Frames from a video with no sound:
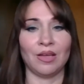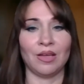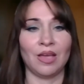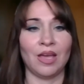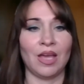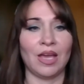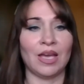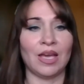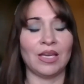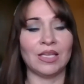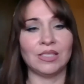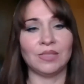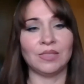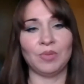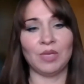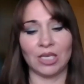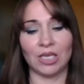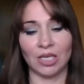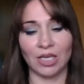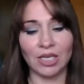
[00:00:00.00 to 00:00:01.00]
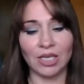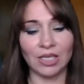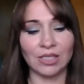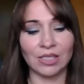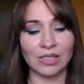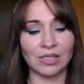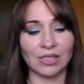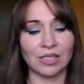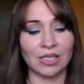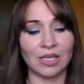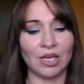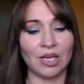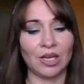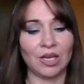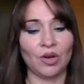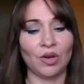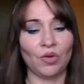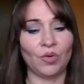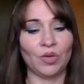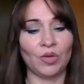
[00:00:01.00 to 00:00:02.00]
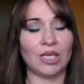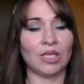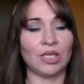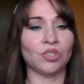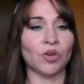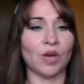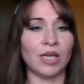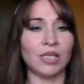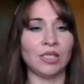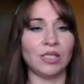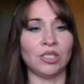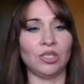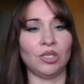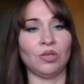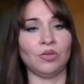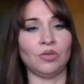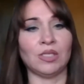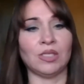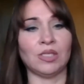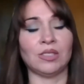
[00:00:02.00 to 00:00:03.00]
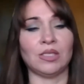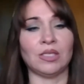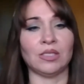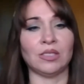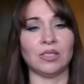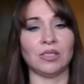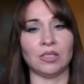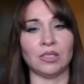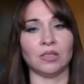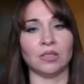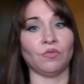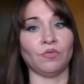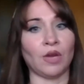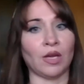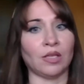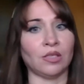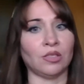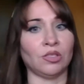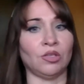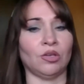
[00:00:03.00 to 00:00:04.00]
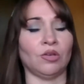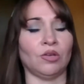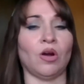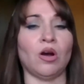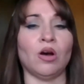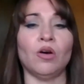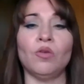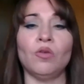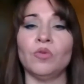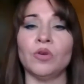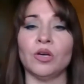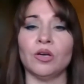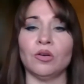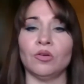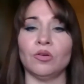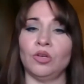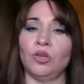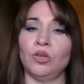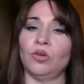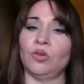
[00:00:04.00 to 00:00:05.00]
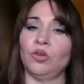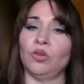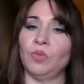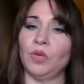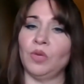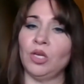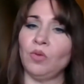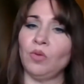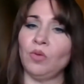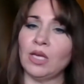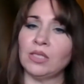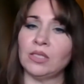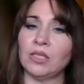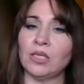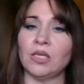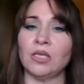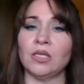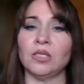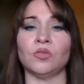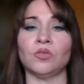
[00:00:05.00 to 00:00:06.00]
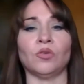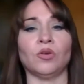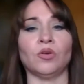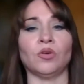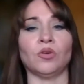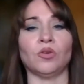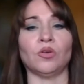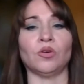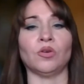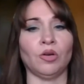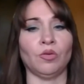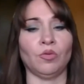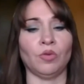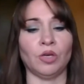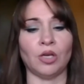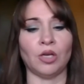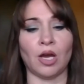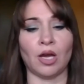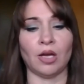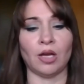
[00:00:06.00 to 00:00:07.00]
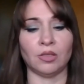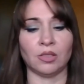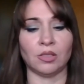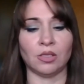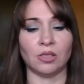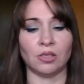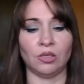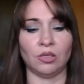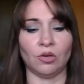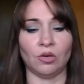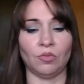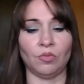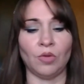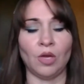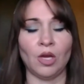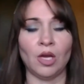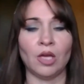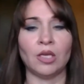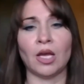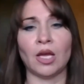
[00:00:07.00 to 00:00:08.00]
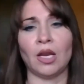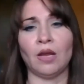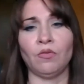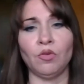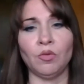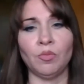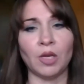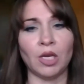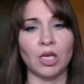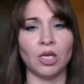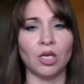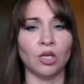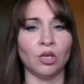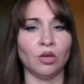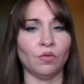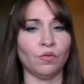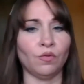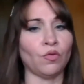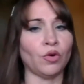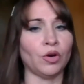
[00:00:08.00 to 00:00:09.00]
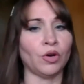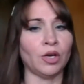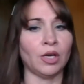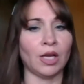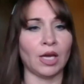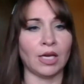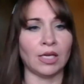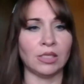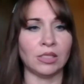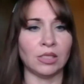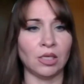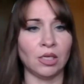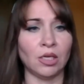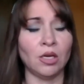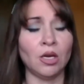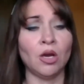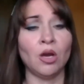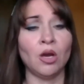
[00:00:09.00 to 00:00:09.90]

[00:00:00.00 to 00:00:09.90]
And it's because what they try to use is this different, you know, oh, we're, you know, you're being racist, or we're not, you know, not everybody can afford an ID.